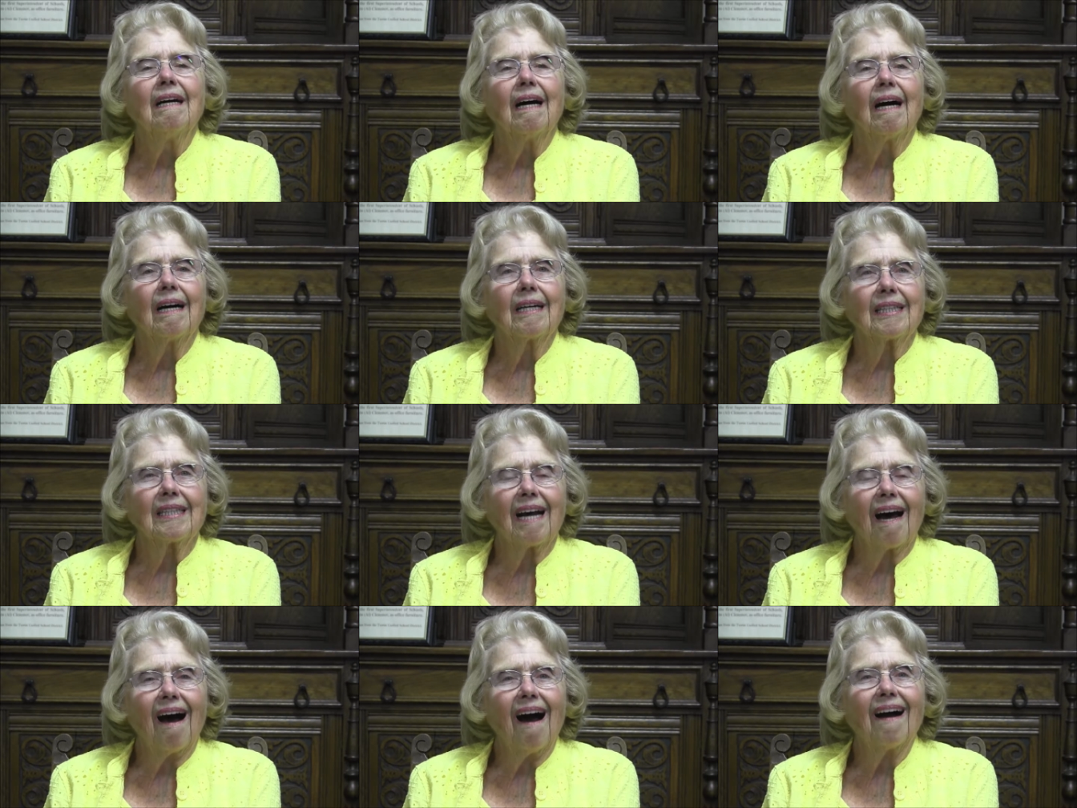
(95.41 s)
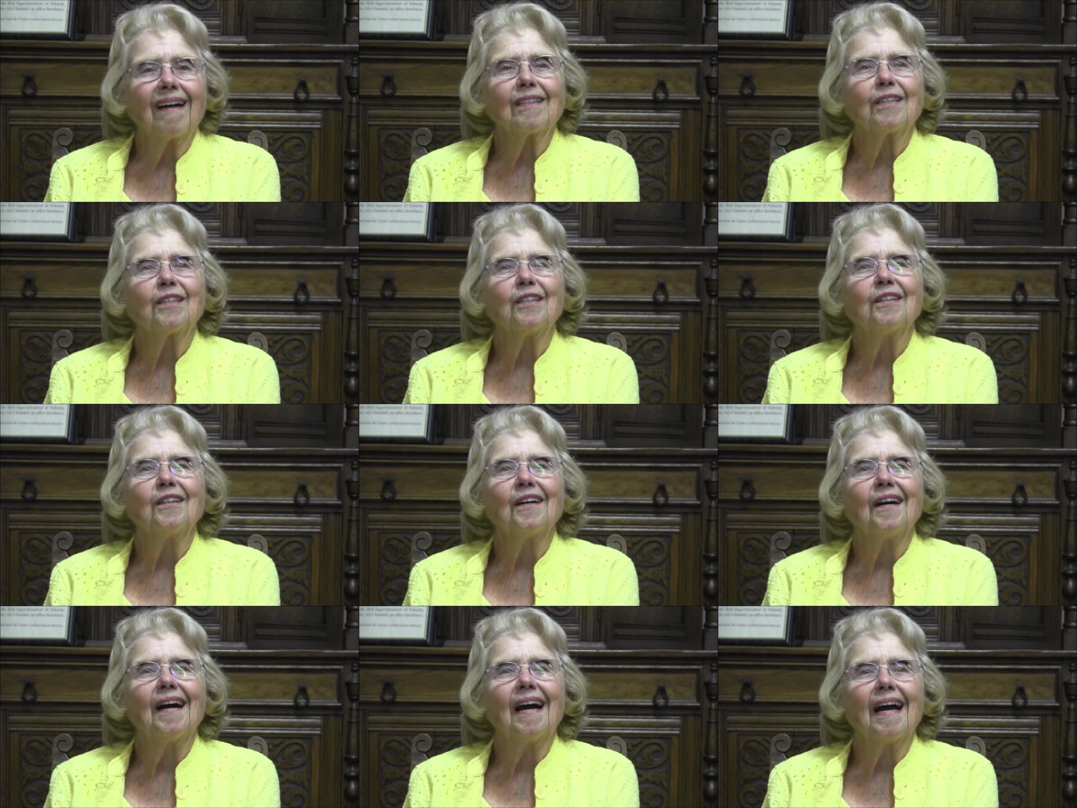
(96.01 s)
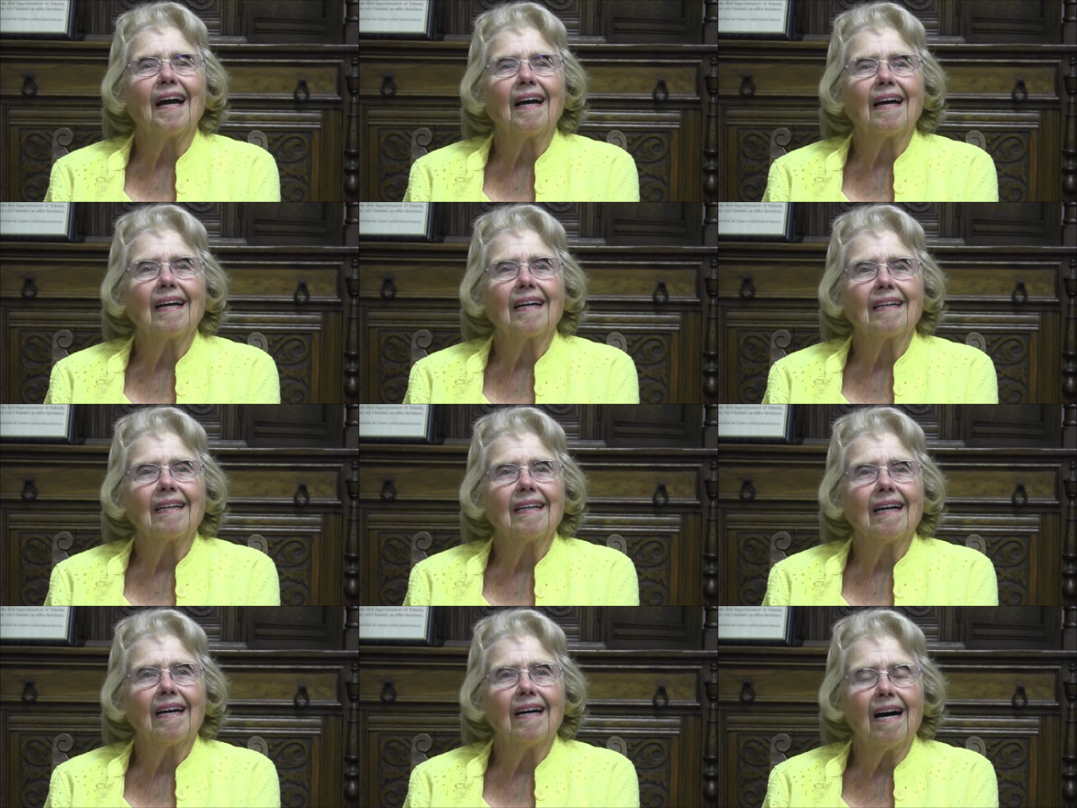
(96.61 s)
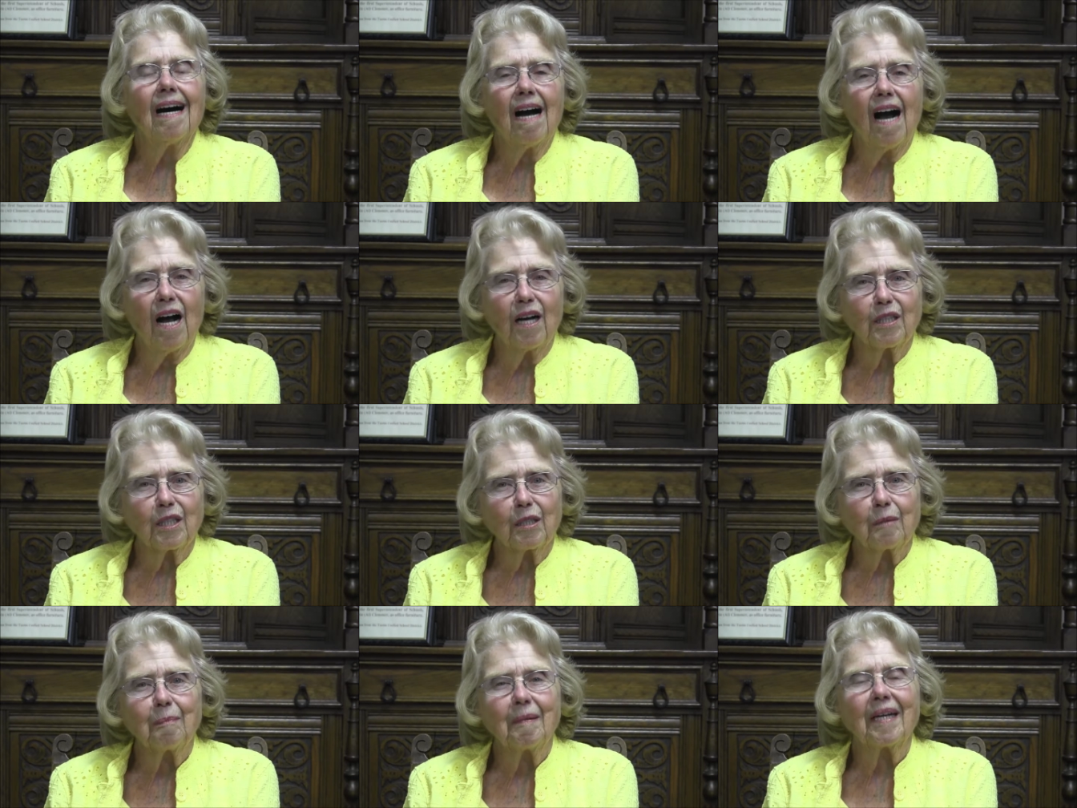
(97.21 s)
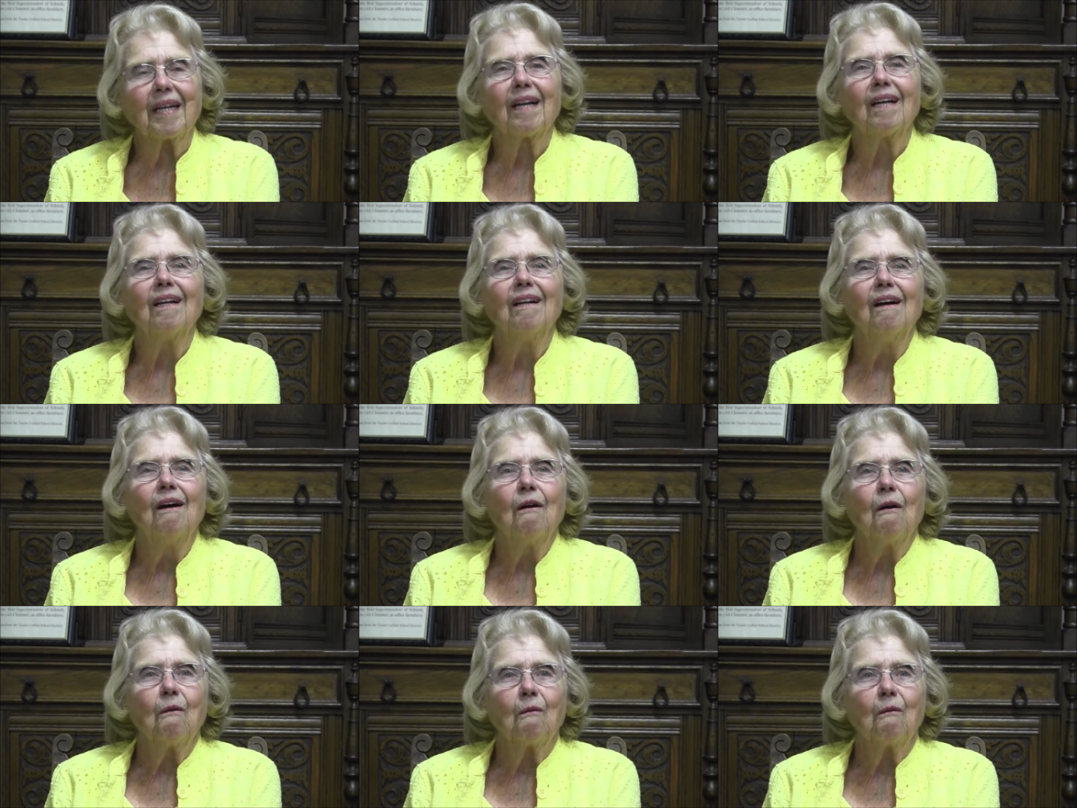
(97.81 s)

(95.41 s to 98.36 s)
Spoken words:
a doctor and a hospital